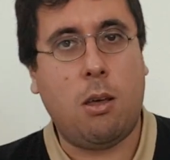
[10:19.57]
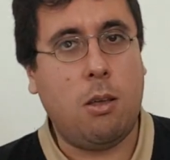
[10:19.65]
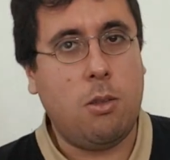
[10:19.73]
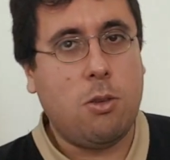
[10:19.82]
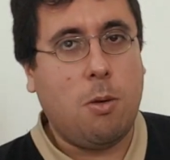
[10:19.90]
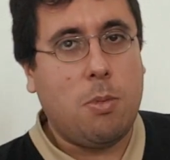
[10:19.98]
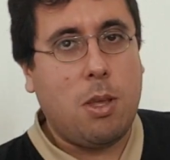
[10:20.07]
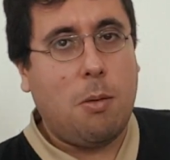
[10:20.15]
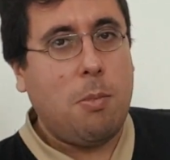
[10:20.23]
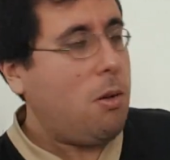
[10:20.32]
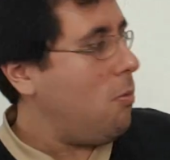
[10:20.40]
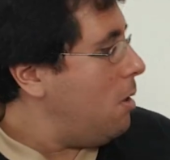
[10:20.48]
In some
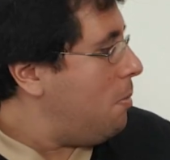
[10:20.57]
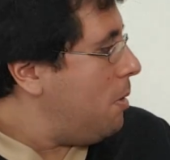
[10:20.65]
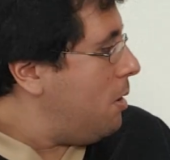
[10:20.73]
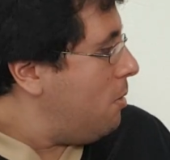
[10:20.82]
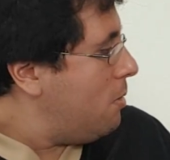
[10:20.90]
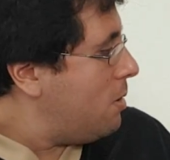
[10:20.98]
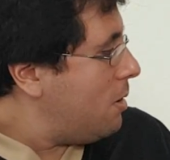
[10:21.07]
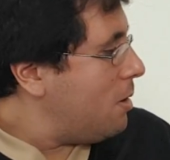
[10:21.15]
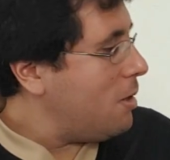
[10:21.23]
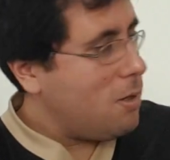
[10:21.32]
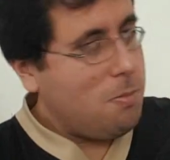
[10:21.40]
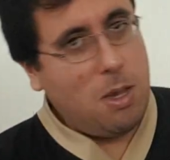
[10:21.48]
time I will be using
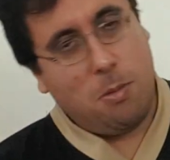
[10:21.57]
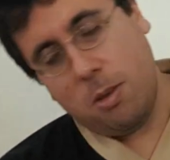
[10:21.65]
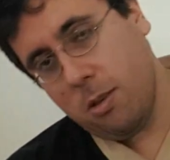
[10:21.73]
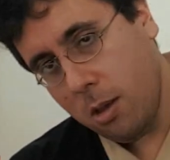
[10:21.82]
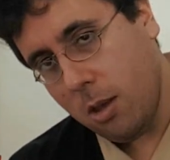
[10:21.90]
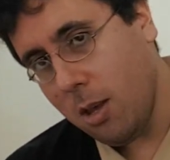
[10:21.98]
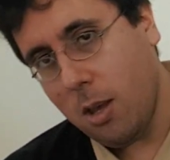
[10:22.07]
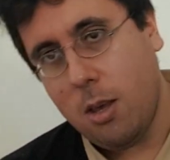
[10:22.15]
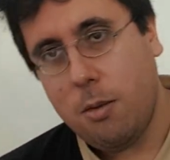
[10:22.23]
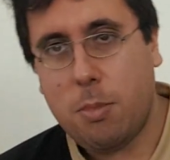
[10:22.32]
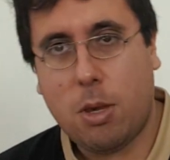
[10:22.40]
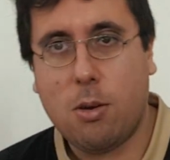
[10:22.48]
this baby
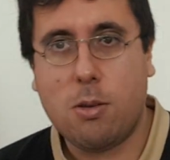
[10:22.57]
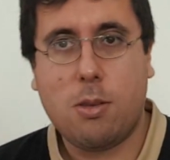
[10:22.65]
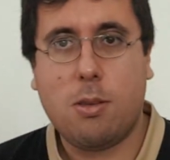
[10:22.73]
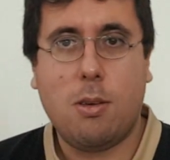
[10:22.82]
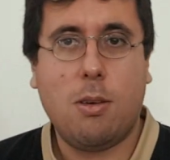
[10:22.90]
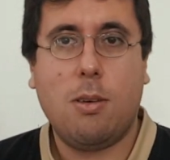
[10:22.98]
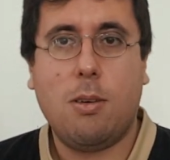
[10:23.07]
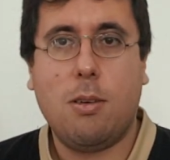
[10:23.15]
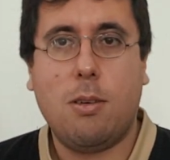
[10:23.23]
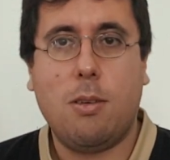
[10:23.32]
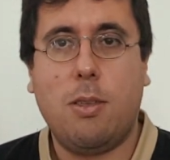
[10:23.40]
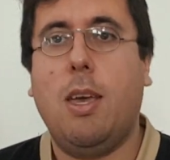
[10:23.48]
because
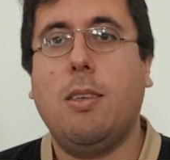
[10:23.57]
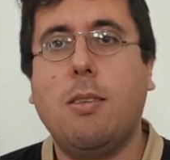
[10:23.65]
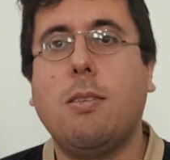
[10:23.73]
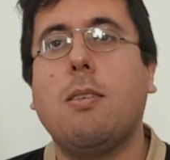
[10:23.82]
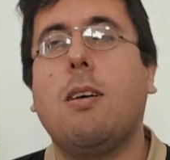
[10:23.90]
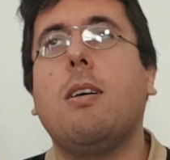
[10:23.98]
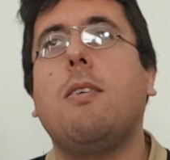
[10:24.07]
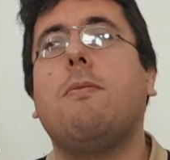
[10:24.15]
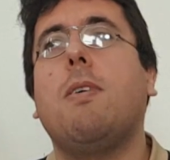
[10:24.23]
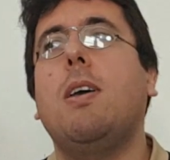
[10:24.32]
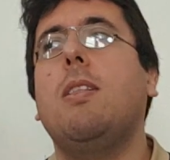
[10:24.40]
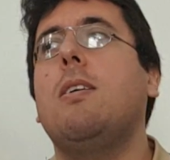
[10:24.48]
yes, I
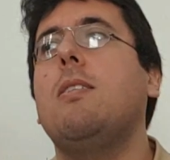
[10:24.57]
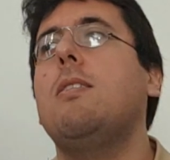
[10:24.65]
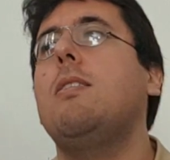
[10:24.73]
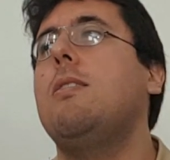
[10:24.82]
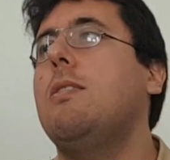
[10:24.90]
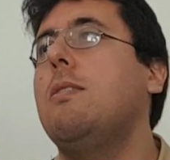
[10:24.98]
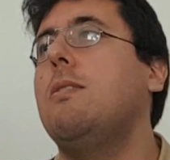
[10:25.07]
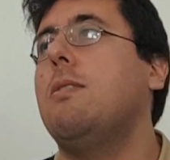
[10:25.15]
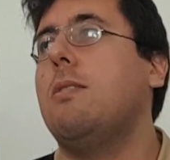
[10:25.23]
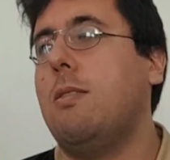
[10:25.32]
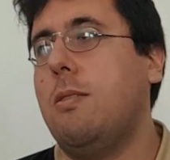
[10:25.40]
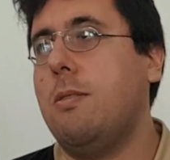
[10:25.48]
finally
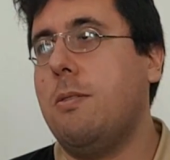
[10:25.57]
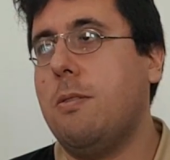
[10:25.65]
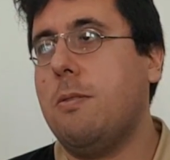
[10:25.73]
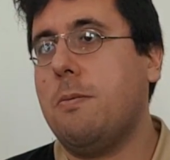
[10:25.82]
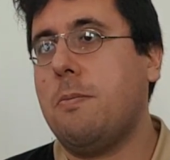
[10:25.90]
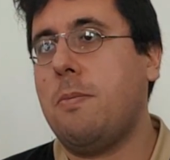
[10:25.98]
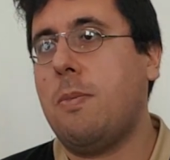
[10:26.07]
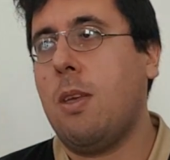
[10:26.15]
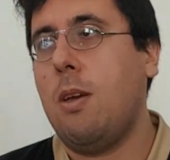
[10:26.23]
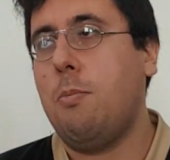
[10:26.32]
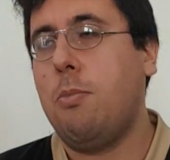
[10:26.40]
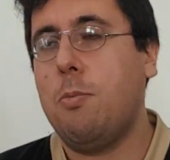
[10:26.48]

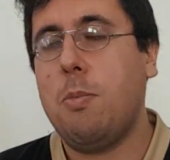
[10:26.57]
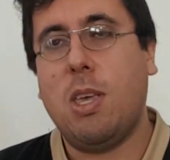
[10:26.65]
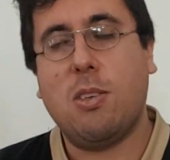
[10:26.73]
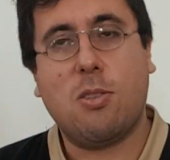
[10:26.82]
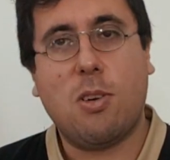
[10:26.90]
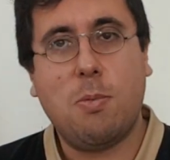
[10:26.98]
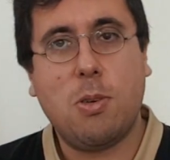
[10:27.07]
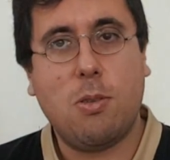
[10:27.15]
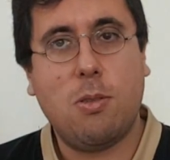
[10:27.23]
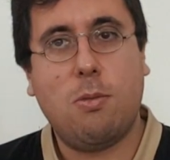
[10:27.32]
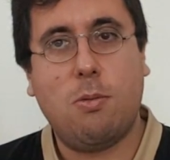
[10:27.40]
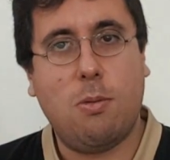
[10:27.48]
put my
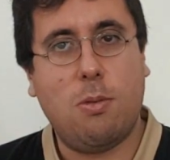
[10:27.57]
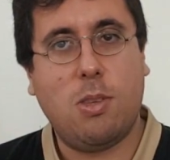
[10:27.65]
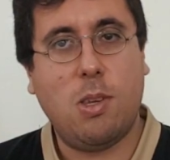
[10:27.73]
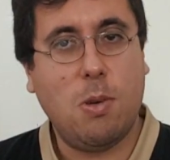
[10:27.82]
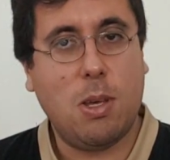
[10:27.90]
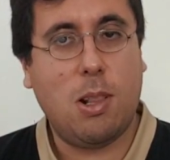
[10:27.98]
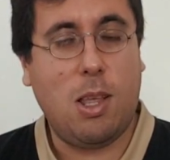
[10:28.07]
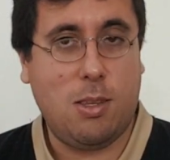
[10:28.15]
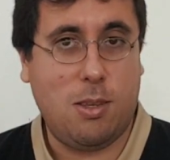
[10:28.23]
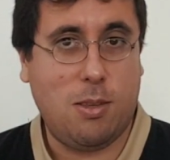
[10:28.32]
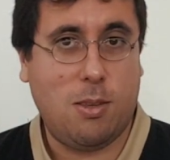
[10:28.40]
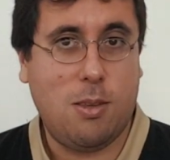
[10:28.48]
inscription to sewing
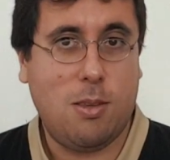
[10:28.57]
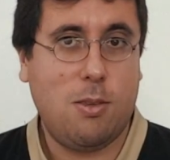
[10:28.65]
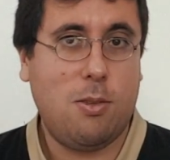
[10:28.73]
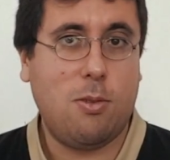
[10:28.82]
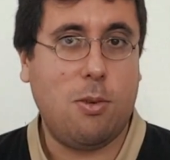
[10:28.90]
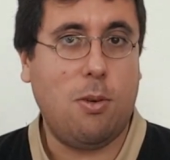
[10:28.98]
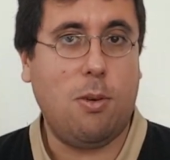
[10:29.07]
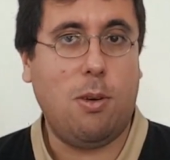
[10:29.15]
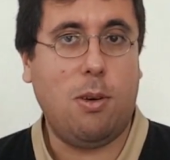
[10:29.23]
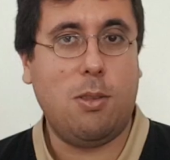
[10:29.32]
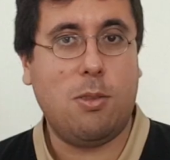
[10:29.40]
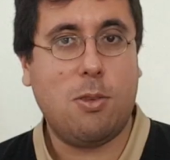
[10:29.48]
classes.
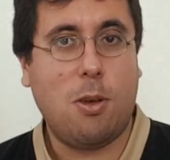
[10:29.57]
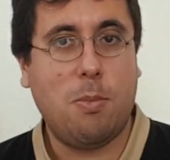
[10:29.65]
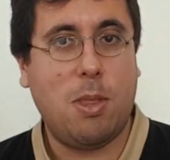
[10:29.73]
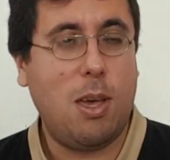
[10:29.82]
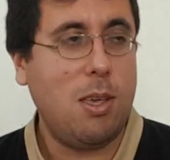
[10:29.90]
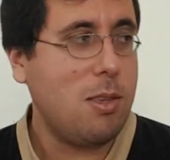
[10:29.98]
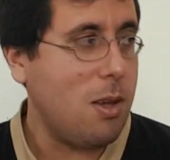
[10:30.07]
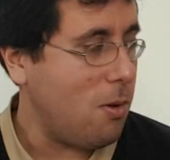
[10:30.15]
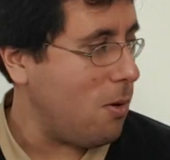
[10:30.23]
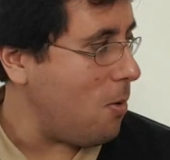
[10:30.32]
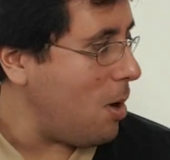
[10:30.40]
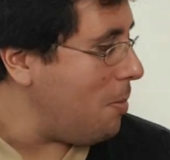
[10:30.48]
So in some days I
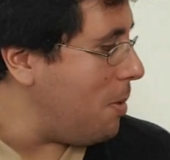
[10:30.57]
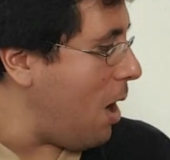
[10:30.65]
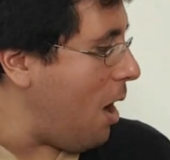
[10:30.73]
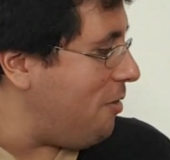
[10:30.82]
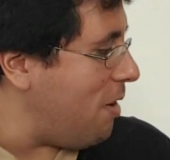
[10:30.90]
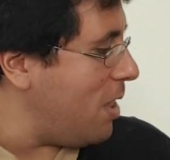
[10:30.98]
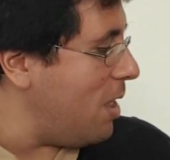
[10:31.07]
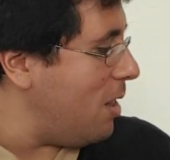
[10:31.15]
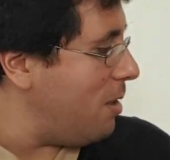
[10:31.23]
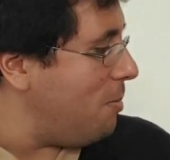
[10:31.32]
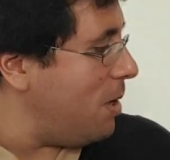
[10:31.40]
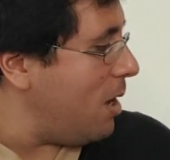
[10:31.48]
will
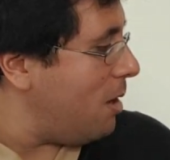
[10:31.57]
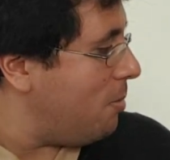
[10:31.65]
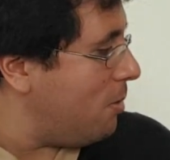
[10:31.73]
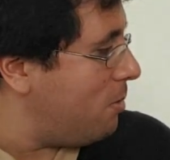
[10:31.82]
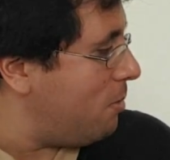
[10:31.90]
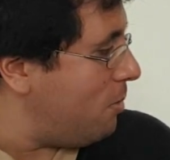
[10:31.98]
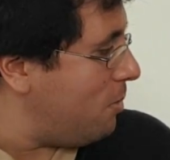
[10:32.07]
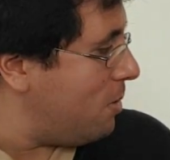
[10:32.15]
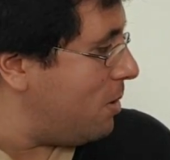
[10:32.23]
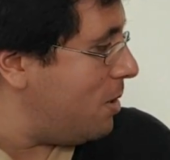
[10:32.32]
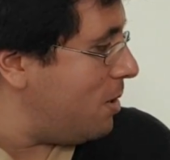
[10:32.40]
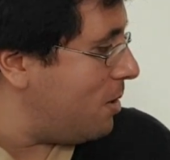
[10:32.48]
finally be able to use
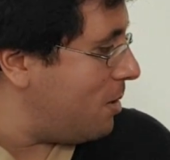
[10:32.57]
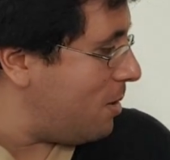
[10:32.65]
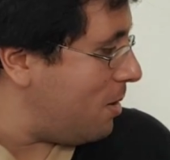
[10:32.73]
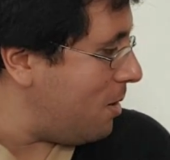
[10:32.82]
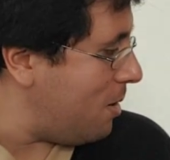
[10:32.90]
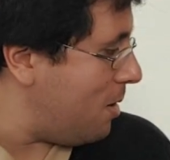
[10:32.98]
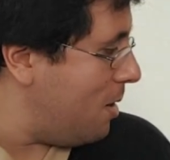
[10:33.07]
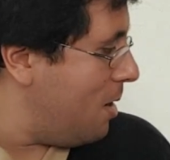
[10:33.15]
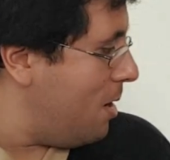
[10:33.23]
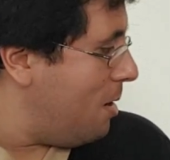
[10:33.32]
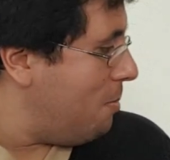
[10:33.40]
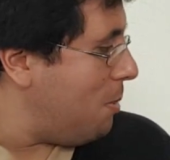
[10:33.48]
this
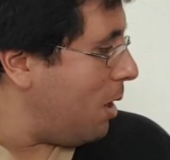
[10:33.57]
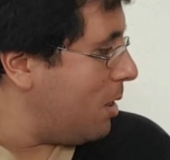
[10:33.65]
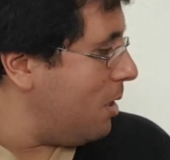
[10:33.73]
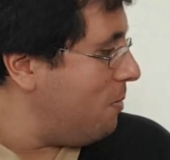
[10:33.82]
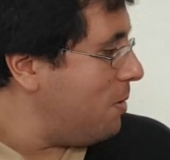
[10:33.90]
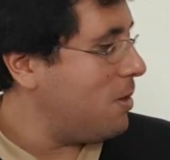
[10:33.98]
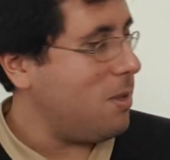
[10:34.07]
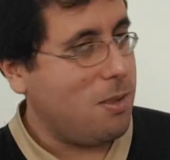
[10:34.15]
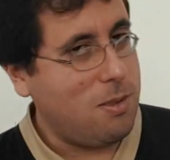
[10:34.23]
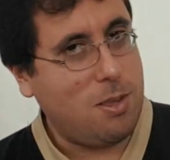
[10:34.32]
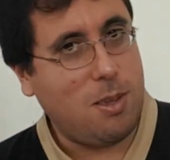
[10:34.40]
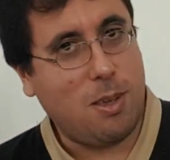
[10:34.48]
magnificent